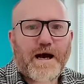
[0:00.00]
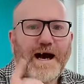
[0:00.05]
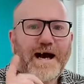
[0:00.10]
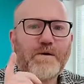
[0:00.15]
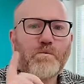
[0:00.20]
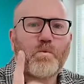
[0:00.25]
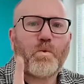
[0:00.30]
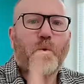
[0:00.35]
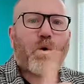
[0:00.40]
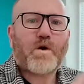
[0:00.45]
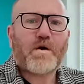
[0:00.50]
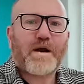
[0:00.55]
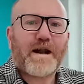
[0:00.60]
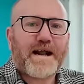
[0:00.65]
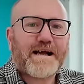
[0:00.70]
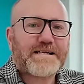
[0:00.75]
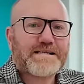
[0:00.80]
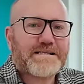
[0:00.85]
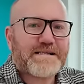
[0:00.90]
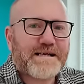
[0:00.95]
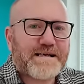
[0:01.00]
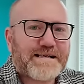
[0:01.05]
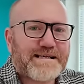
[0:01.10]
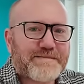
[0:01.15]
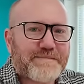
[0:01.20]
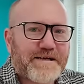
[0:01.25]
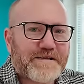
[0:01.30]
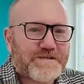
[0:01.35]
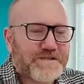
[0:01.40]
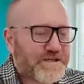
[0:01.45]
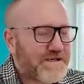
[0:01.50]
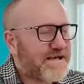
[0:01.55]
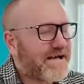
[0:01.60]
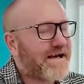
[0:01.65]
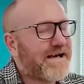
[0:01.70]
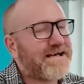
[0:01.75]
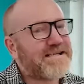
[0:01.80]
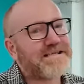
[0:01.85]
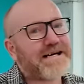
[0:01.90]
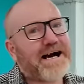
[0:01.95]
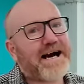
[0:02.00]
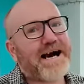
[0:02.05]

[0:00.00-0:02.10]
And one last thing to mention is